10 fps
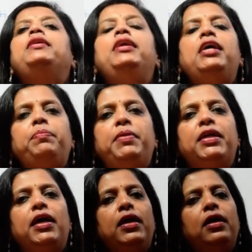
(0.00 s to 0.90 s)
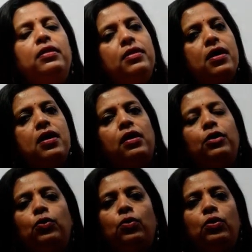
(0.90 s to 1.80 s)
Apetale, there are
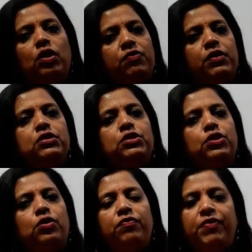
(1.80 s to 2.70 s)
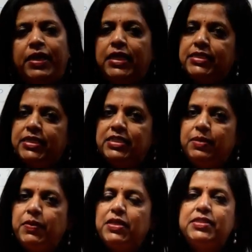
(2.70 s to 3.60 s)
no differentiation of petals and
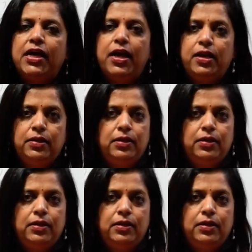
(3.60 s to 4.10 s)
sepals, they are